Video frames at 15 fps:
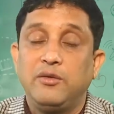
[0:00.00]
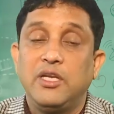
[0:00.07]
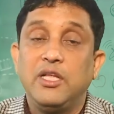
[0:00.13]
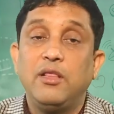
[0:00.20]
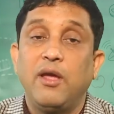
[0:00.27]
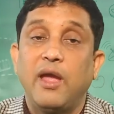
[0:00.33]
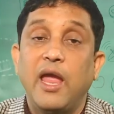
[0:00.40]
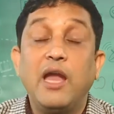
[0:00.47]

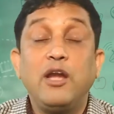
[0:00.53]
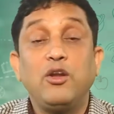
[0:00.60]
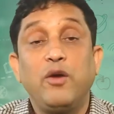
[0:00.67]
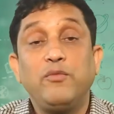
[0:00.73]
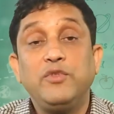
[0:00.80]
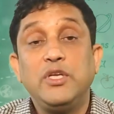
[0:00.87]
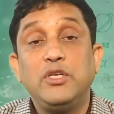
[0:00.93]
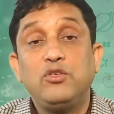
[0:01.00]
till the end
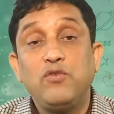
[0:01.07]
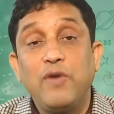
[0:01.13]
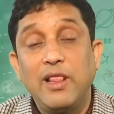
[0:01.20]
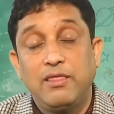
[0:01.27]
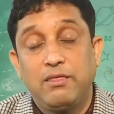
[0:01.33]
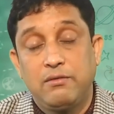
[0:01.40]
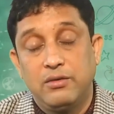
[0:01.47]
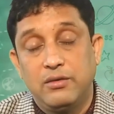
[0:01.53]
of the
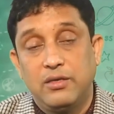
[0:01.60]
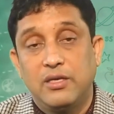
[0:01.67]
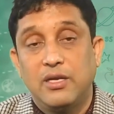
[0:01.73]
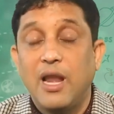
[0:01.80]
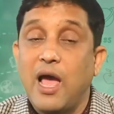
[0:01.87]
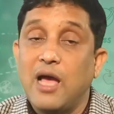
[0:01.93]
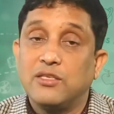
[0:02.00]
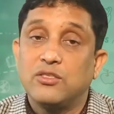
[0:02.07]
12th
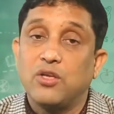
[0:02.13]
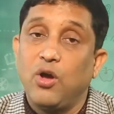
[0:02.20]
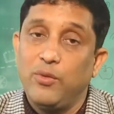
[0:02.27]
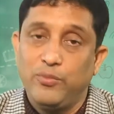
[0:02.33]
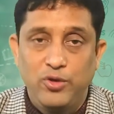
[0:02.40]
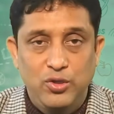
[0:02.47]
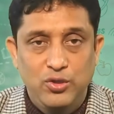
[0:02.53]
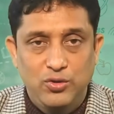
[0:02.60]
class
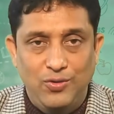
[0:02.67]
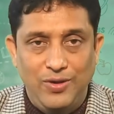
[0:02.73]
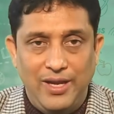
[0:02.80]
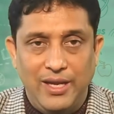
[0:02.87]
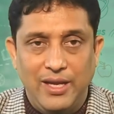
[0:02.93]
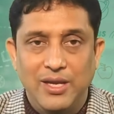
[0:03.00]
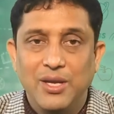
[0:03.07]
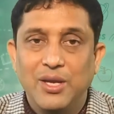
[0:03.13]
of your
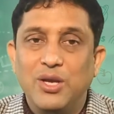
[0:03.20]
schooling.